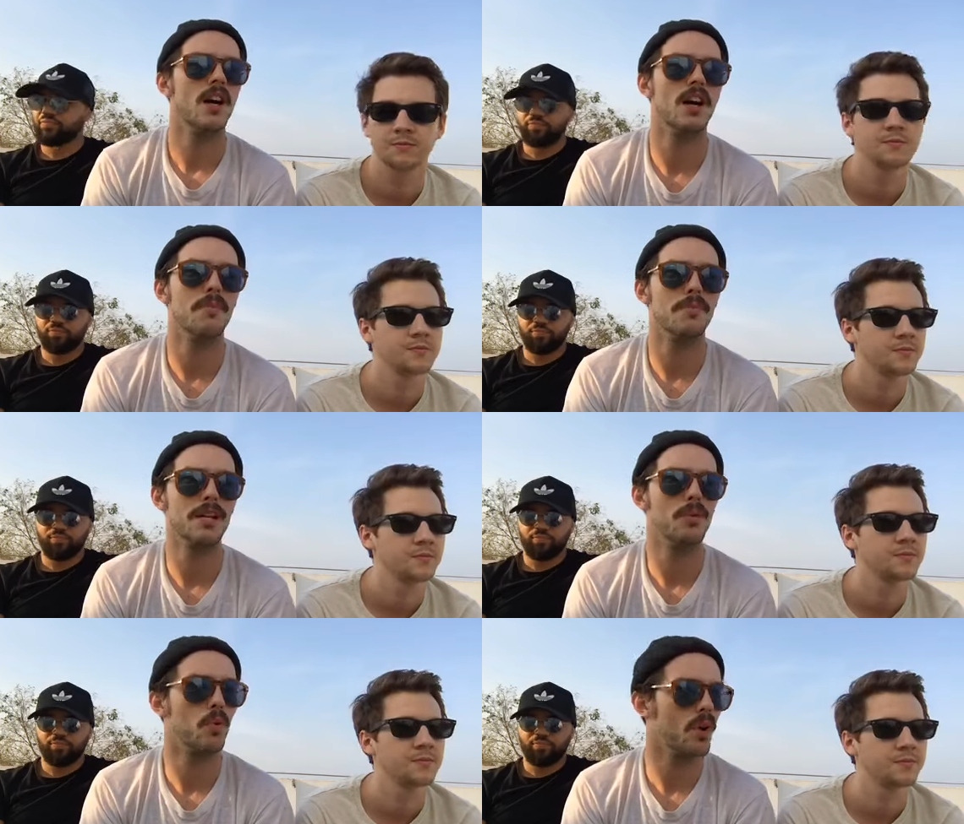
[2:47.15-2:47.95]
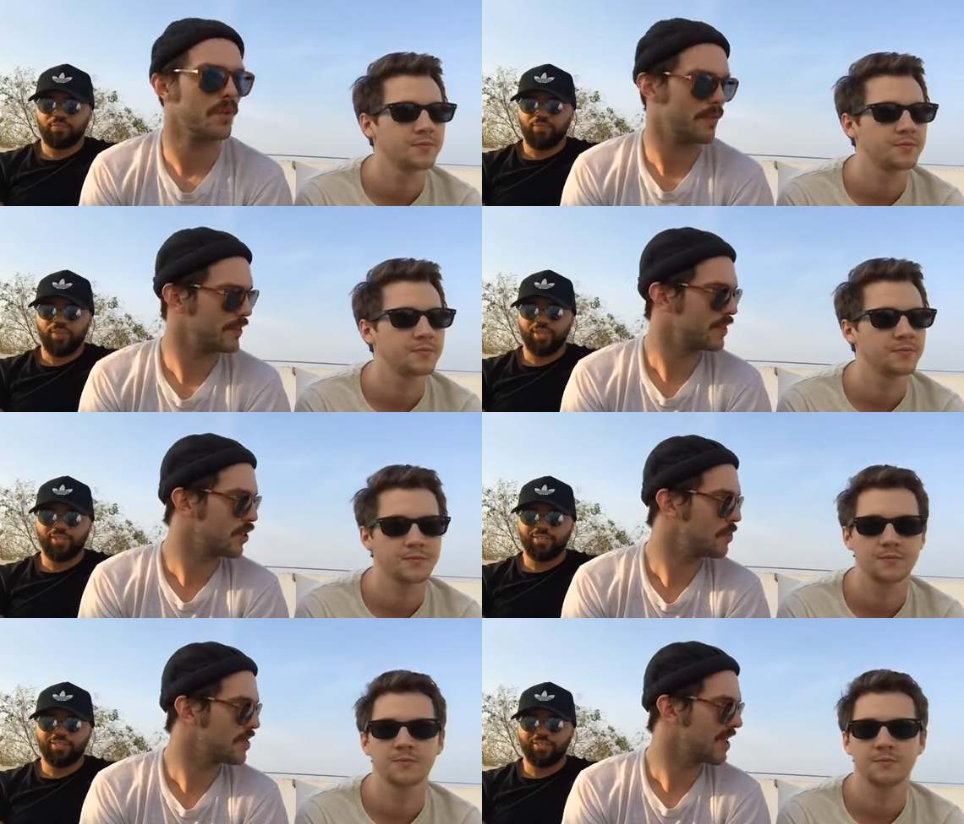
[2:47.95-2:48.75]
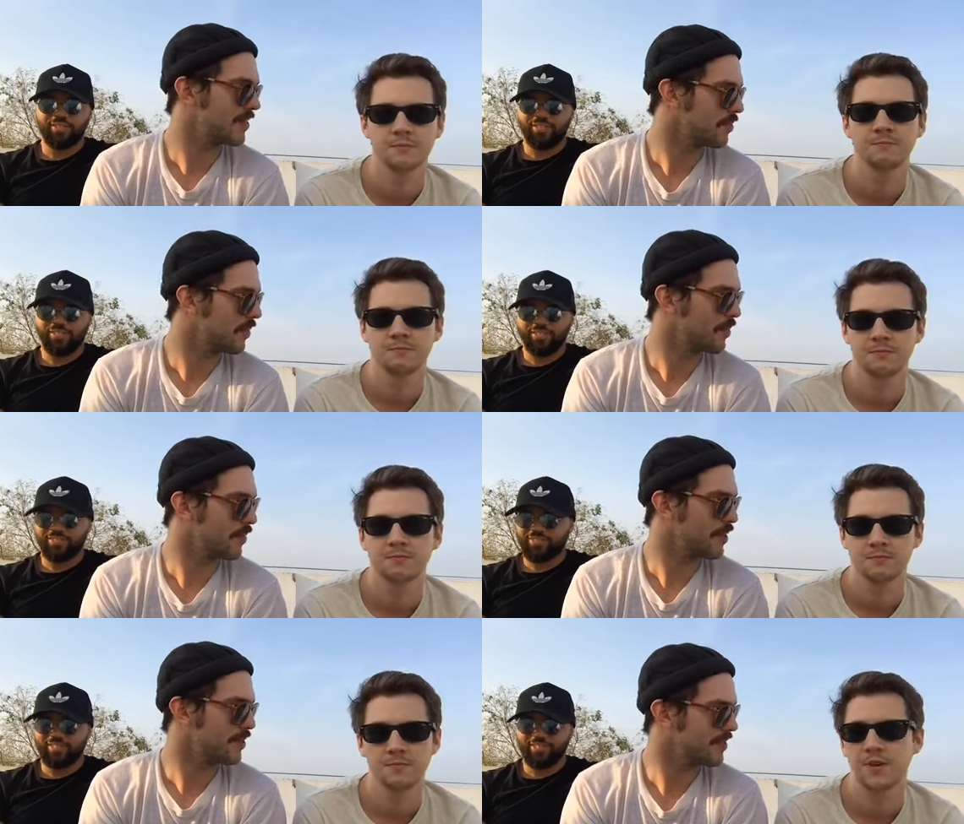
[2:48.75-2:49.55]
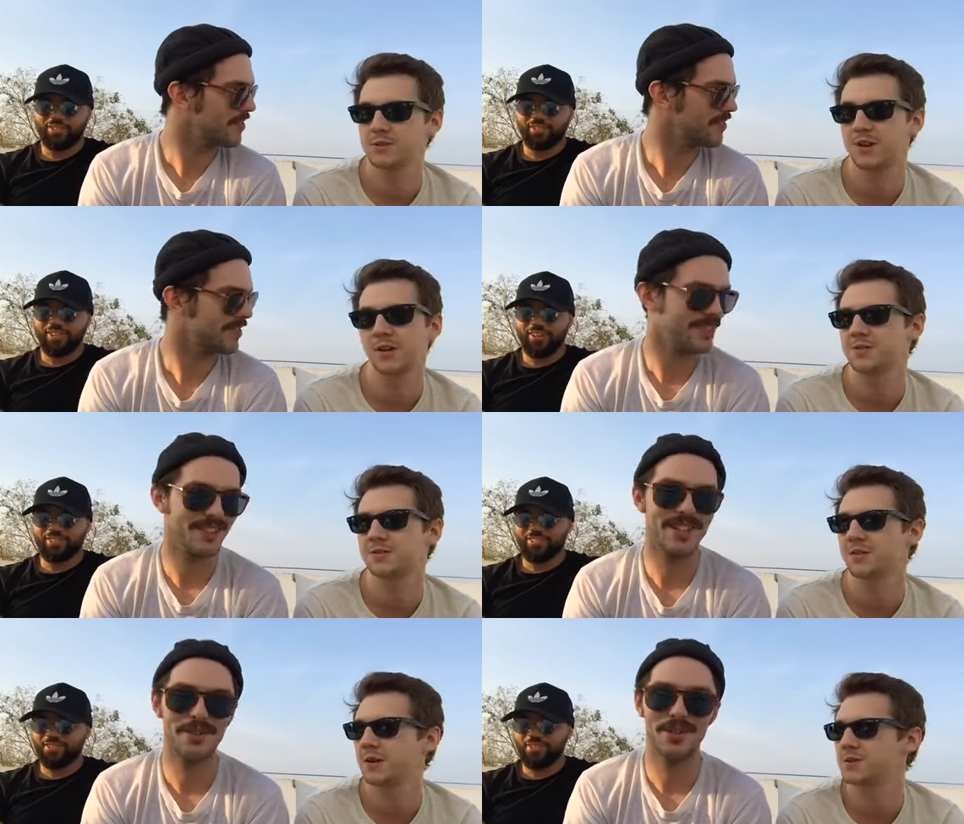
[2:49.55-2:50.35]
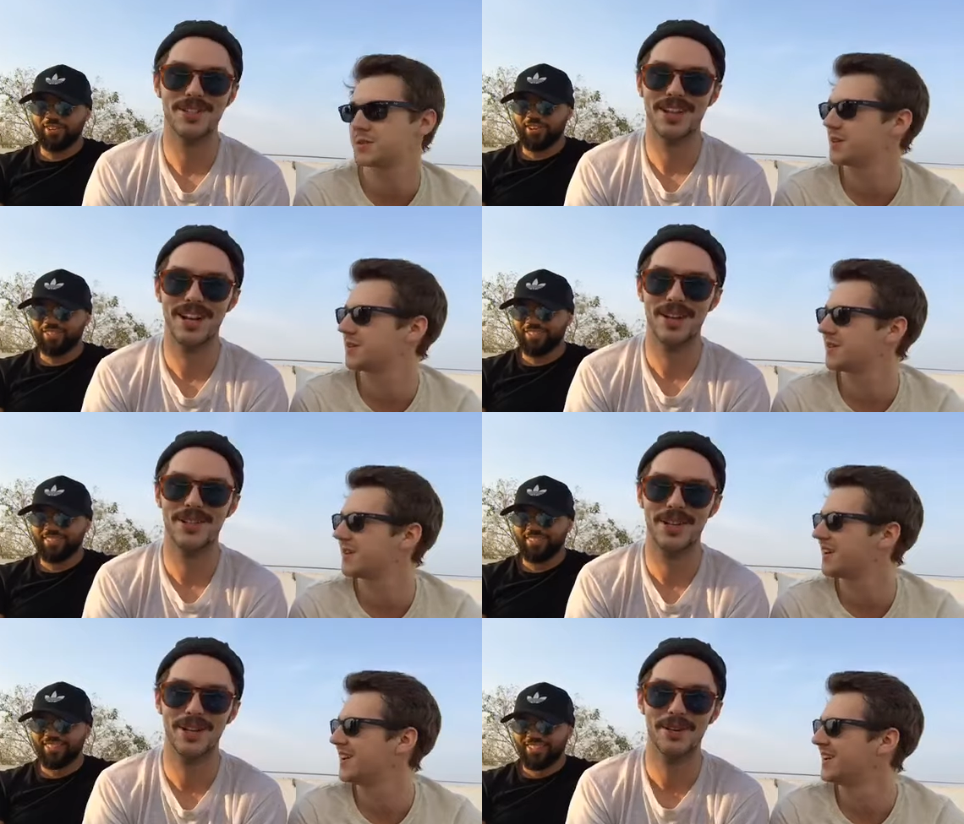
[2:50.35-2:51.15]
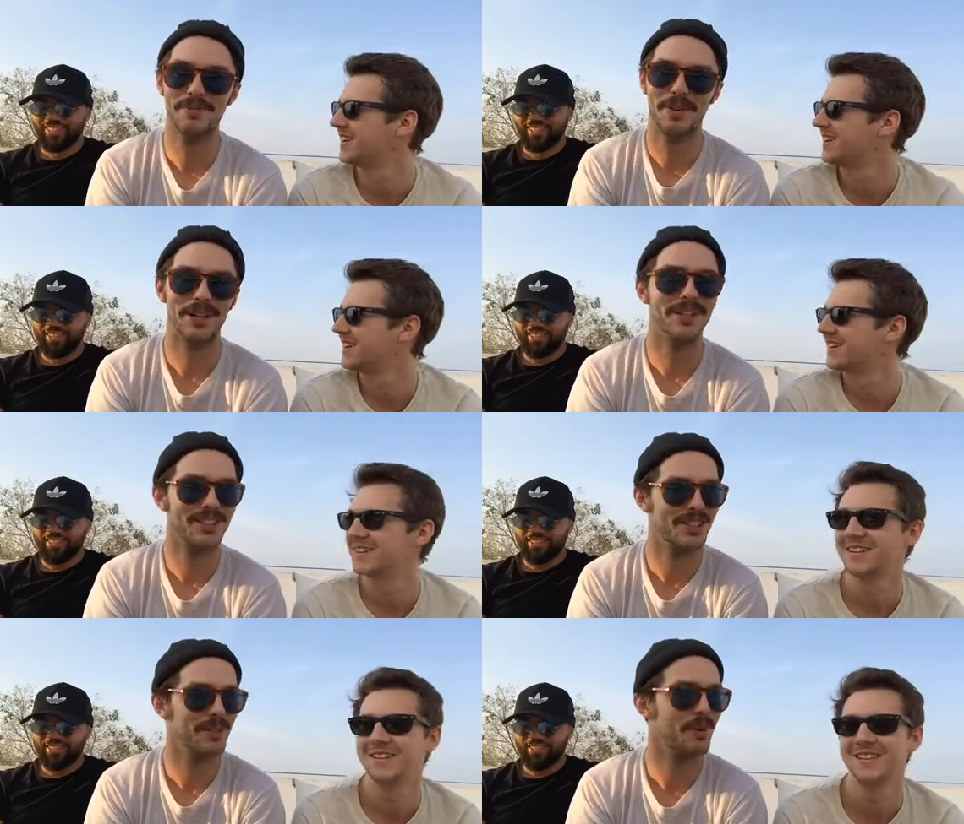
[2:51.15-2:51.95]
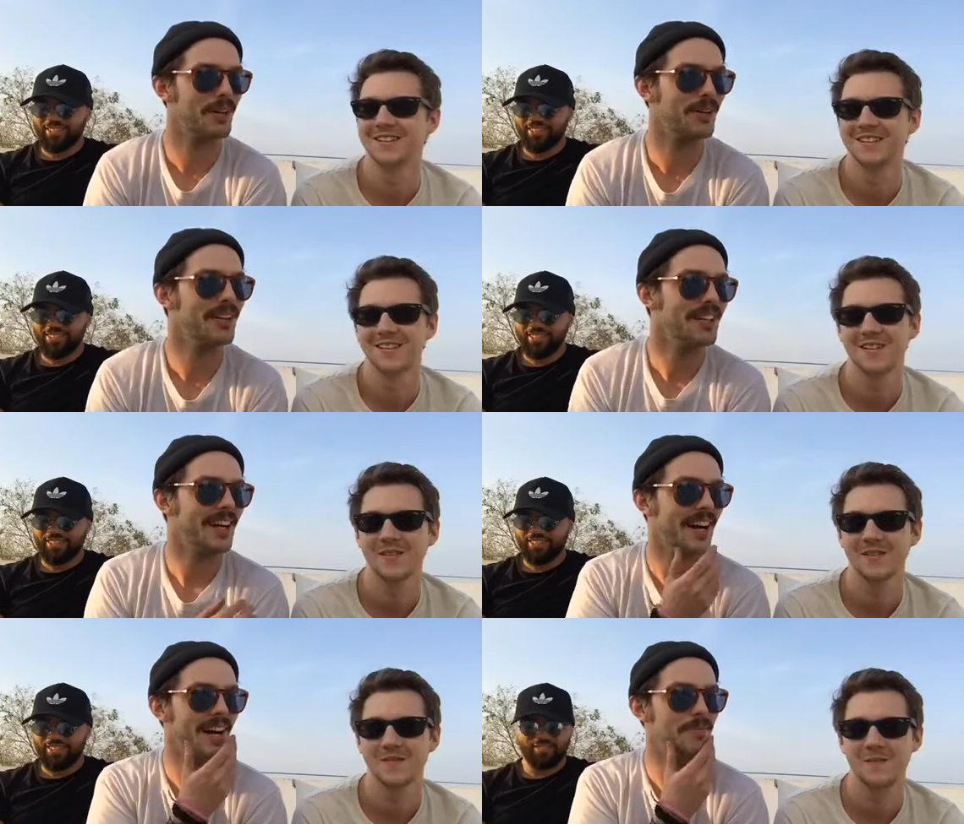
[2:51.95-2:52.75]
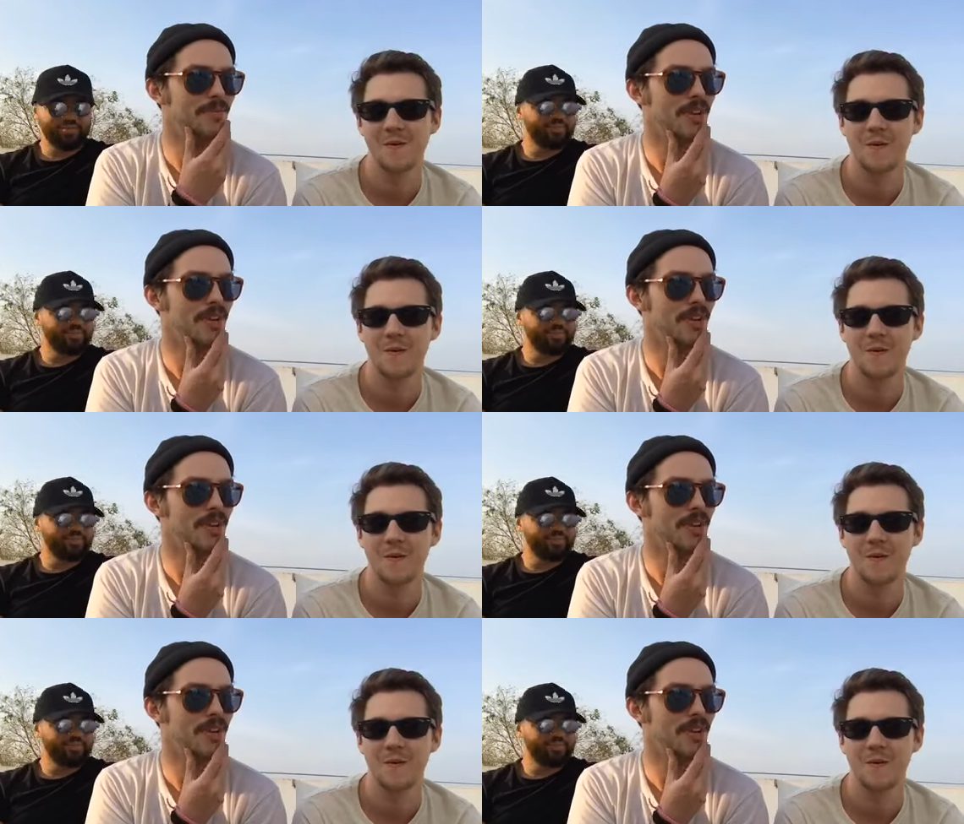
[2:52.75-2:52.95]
Speaker 1: Uh, Mabel won 52% of the vote. Yeah, it was close. It was a close call, but she did well. Um,